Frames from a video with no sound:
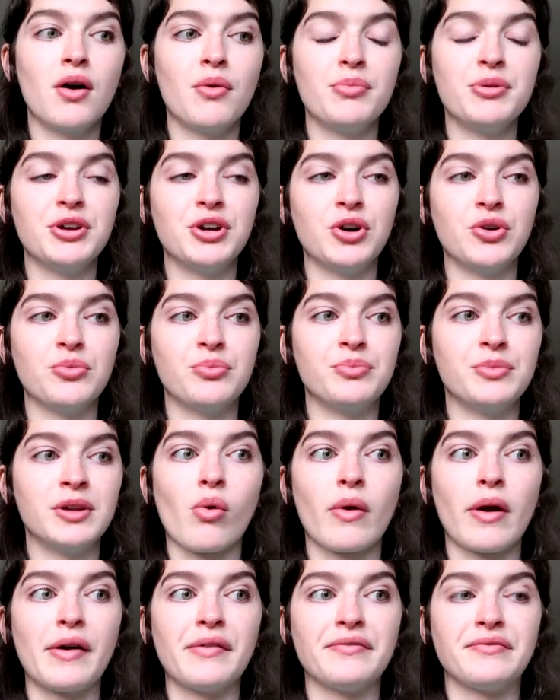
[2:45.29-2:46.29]
I'll be home
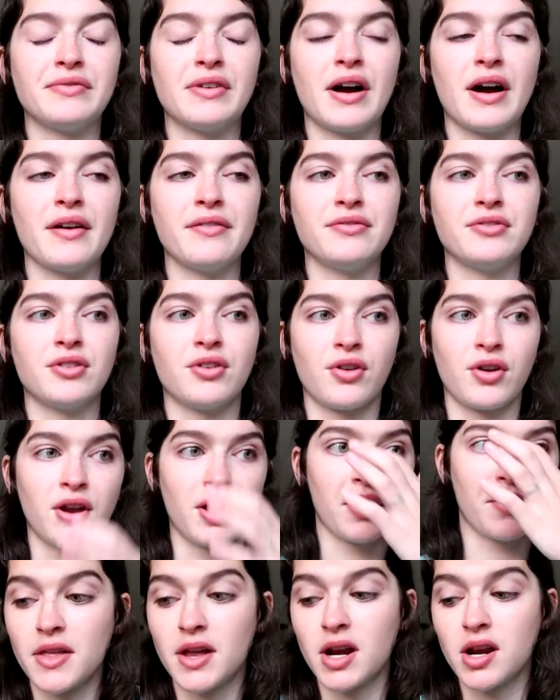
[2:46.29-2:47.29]
around
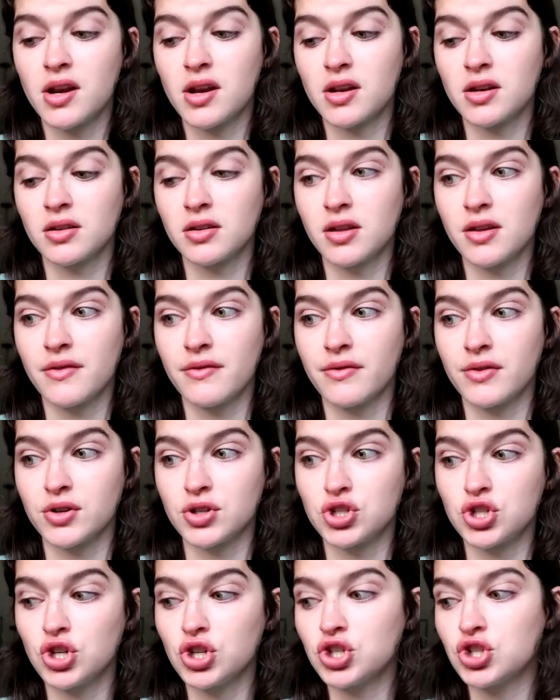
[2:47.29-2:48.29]
5.30, and then I need to leave
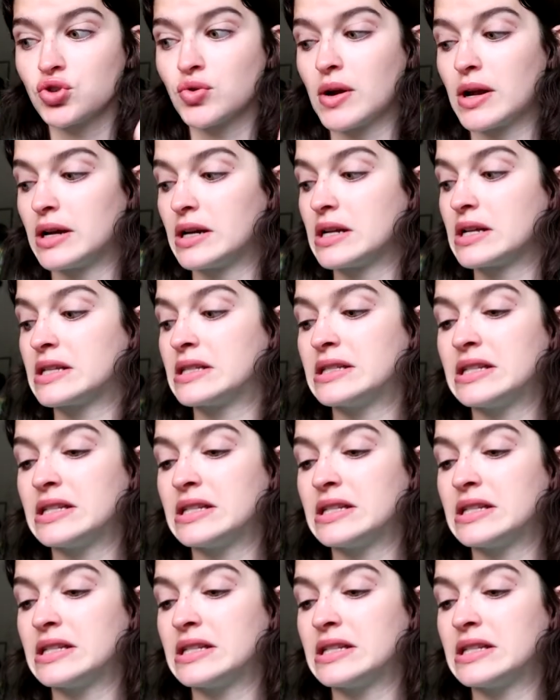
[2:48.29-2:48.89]
for church around